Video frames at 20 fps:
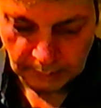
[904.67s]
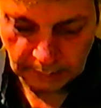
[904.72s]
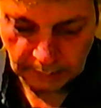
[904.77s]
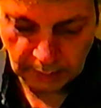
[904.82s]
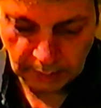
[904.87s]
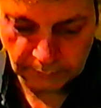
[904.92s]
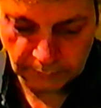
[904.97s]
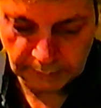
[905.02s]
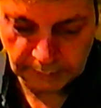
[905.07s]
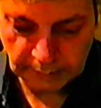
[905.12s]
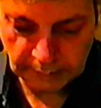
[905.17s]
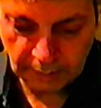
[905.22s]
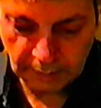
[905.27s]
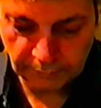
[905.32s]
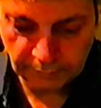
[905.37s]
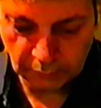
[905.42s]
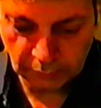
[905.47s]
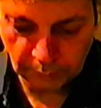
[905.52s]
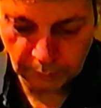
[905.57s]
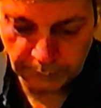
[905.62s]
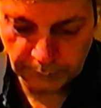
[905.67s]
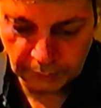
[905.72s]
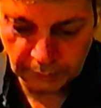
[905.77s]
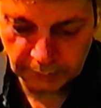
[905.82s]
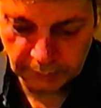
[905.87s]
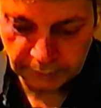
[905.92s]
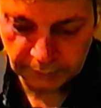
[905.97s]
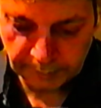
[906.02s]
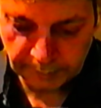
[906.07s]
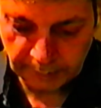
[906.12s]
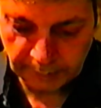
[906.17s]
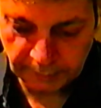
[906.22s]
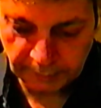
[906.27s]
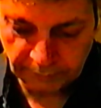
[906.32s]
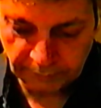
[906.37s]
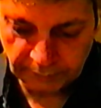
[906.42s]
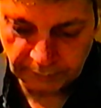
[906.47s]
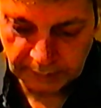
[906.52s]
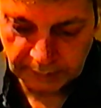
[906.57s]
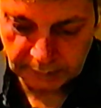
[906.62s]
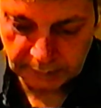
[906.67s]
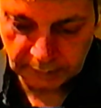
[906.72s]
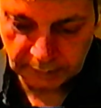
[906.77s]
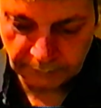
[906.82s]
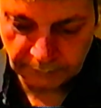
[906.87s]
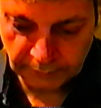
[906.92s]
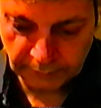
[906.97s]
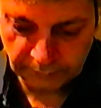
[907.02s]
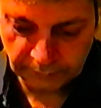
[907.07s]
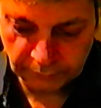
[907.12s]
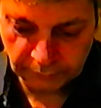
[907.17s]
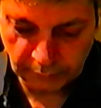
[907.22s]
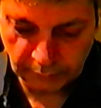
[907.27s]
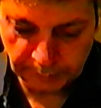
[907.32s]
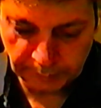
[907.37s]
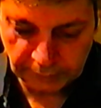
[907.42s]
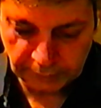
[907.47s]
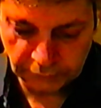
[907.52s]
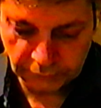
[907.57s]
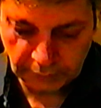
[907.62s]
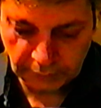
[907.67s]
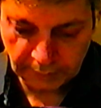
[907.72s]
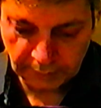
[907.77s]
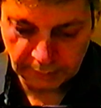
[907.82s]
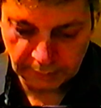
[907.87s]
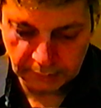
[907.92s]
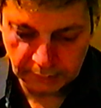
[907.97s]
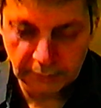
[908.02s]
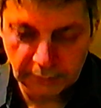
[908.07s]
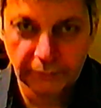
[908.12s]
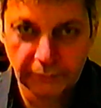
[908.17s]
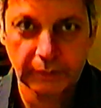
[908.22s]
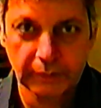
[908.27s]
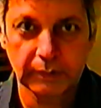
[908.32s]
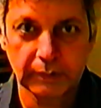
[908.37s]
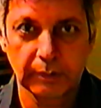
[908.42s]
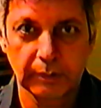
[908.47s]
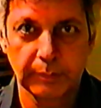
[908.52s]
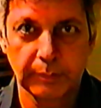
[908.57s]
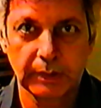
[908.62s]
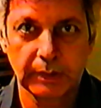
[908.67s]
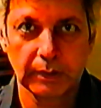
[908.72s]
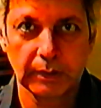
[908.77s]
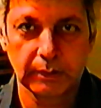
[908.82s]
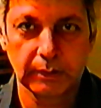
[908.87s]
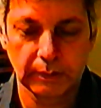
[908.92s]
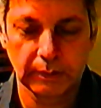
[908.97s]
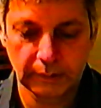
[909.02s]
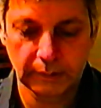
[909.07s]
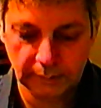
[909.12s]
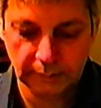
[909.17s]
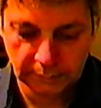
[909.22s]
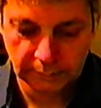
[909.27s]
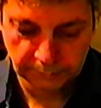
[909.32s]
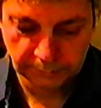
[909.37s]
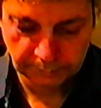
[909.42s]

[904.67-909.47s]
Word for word: 111. Computers may be very different from each other, different abilities.